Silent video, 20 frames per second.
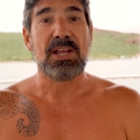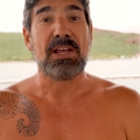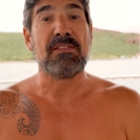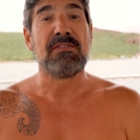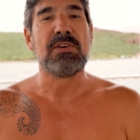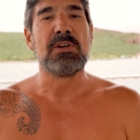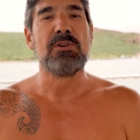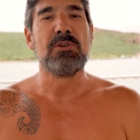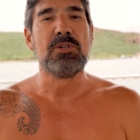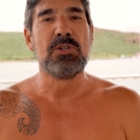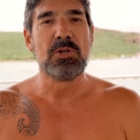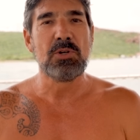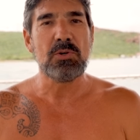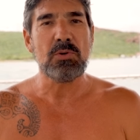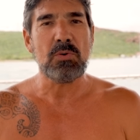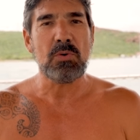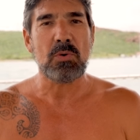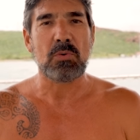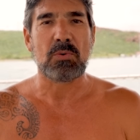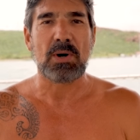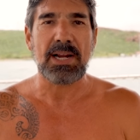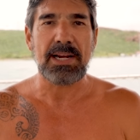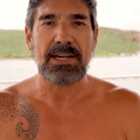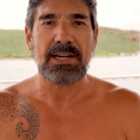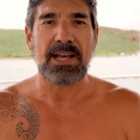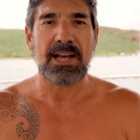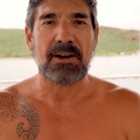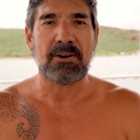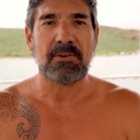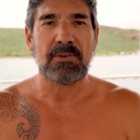If you do, right
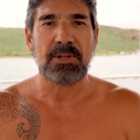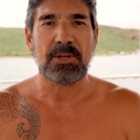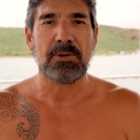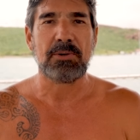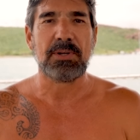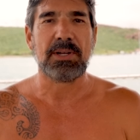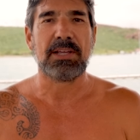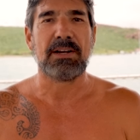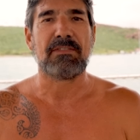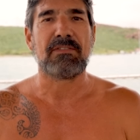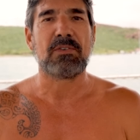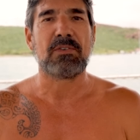now, you can get a